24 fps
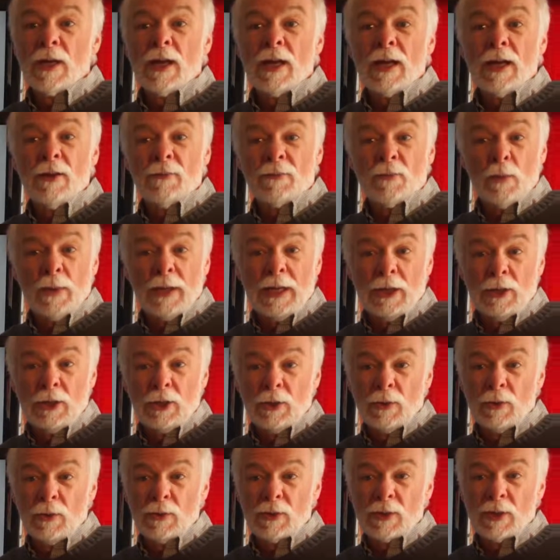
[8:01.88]
If we had
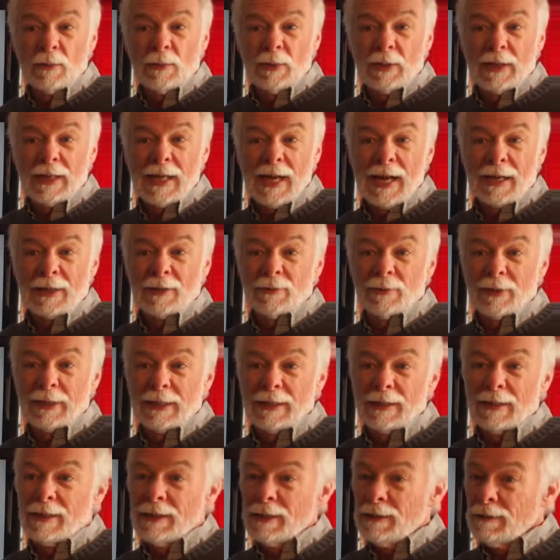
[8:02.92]
used the
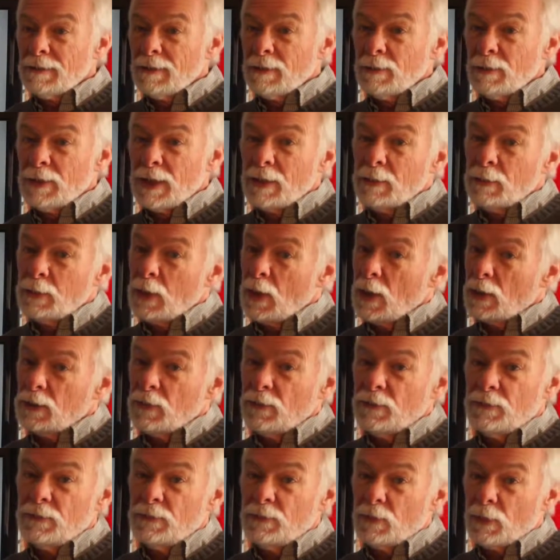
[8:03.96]
Pythagorean theorem and plugged
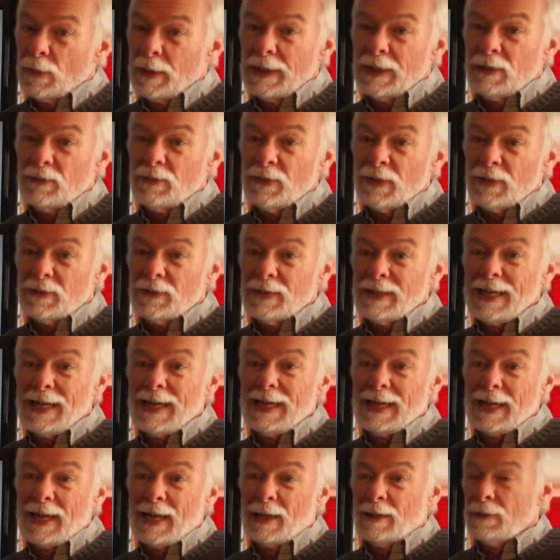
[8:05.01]
3 and
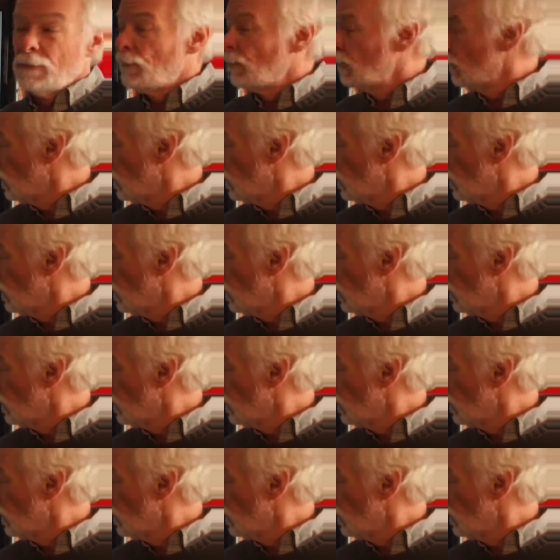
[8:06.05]
15 in,